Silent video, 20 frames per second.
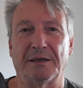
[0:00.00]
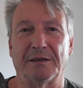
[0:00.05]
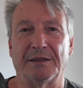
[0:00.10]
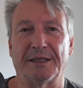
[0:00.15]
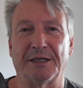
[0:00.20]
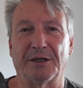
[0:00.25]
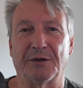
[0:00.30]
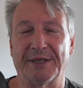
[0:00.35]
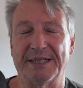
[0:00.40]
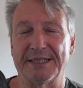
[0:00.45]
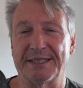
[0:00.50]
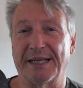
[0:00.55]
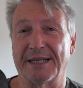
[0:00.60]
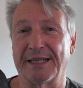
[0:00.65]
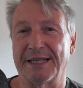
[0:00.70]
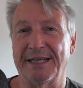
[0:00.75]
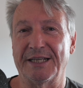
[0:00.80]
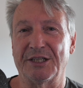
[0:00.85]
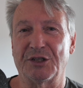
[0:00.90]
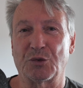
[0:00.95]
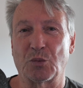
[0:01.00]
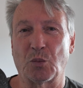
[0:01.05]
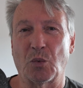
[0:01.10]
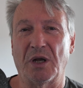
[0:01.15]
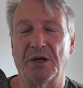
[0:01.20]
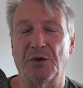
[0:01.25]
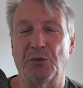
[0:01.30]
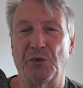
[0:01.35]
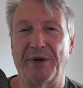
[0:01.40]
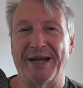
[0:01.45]
there is at least
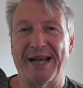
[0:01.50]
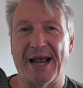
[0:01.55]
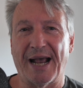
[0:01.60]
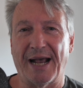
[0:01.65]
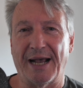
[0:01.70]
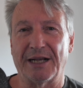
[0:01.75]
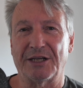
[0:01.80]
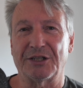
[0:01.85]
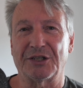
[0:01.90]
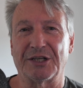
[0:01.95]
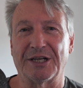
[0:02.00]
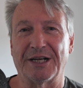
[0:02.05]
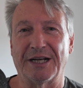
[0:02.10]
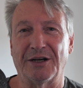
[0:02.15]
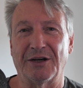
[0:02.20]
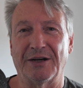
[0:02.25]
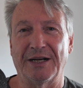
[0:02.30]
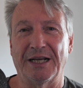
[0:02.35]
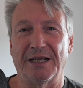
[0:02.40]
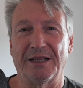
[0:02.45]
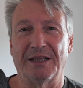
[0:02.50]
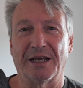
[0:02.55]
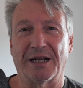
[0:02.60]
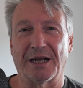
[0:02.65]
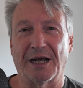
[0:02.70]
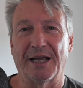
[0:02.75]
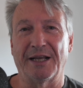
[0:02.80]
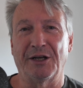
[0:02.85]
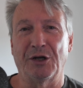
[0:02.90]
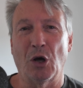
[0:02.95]
one reactionary that
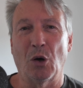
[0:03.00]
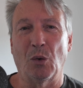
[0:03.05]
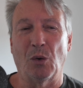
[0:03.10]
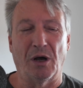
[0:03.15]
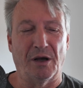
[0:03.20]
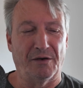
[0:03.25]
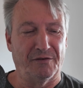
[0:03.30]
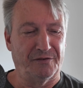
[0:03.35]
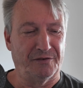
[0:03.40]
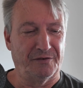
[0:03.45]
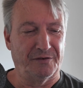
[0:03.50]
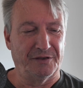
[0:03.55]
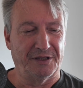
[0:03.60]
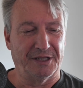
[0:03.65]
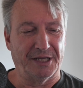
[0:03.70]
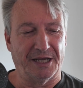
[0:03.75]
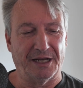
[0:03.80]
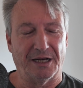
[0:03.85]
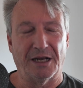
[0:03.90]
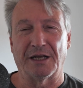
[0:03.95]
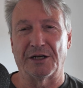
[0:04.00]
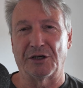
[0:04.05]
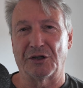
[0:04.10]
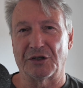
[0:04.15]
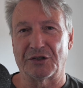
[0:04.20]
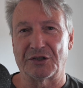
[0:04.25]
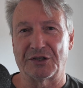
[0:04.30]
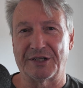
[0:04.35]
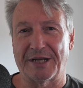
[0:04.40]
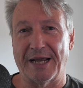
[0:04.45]
I know of that
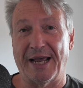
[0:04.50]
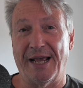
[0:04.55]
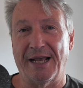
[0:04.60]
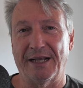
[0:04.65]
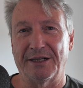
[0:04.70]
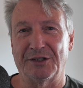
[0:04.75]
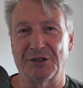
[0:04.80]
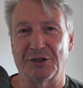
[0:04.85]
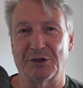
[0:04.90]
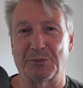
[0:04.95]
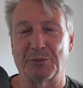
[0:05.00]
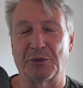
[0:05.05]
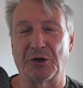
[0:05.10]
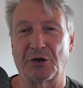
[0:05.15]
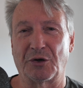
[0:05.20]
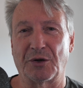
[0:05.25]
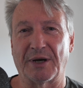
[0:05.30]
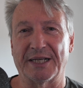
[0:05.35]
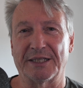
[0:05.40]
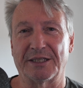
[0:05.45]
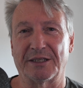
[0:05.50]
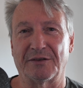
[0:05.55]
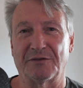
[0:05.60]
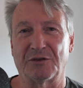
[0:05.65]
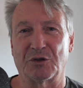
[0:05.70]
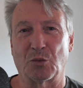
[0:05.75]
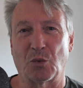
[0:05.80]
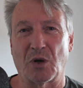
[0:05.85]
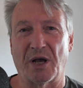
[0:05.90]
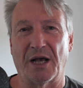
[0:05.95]
understands
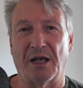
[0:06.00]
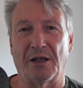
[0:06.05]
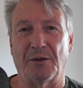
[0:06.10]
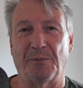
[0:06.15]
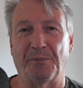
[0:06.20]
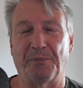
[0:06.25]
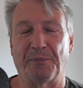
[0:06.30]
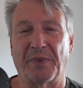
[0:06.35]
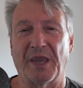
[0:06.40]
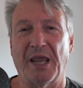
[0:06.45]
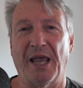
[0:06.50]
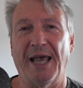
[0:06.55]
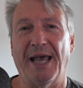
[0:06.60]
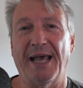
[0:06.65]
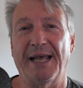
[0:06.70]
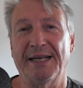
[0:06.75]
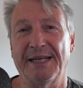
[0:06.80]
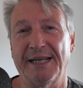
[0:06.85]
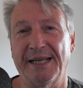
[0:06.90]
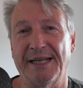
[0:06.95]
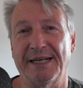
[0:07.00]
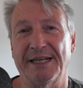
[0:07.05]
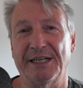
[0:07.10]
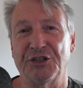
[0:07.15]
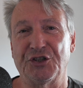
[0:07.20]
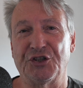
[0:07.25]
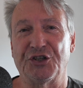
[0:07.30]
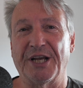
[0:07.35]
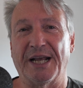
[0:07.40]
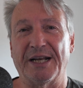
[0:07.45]
progressives well, and in a
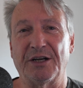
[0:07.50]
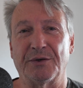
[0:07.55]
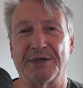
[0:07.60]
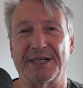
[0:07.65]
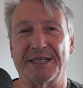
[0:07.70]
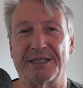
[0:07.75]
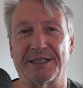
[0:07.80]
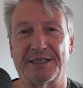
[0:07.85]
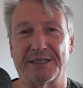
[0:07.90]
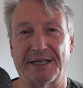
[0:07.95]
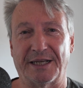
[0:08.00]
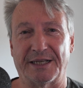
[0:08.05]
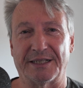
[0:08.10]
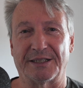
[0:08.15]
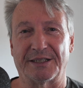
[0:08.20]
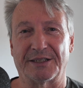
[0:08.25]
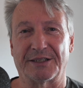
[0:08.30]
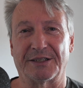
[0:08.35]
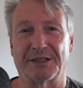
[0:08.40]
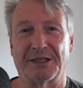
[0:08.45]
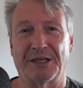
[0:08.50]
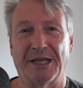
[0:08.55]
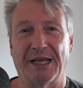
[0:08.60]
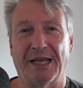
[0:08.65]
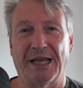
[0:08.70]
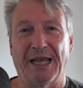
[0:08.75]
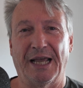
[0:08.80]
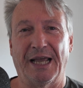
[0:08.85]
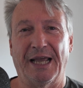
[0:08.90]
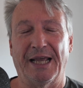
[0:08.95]
generous sense,
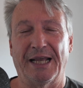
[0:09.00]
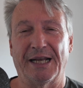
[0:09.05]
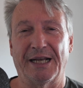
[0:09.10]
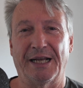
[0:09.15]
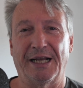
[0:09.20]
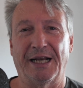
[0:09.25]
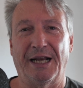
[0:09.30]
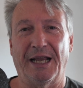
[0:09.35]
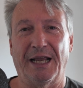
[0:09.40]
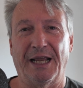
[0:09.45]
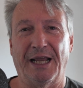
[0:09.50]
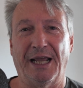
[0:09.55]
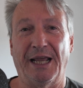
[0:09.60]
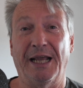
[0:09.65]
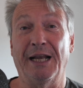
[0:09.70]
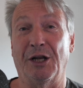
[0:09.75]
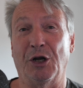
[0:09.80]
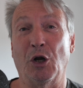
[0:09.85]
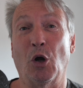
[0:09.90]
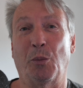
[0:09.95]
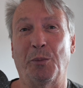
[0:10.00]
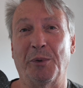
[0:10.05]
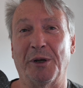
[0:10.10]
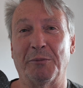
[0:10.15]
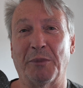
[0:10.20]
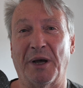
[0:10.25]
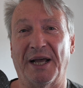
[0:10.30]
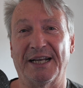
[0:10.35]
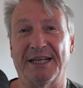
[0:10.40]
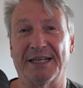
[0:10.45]
in an
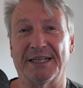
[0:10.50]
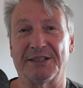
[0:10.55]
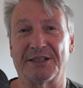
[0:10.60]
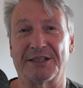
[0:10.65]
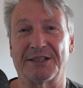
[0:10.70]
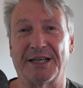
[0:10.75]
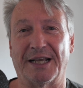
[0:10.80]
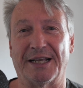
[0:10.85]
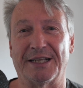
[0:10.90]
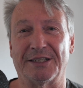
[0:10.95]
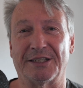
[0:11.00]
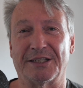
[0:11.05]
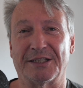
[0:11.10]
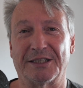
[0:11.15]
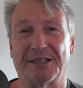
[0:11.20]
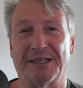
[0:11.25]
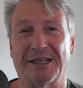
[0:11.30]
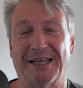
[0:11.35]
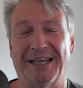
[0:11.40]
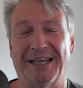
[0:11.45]
open-minded sense,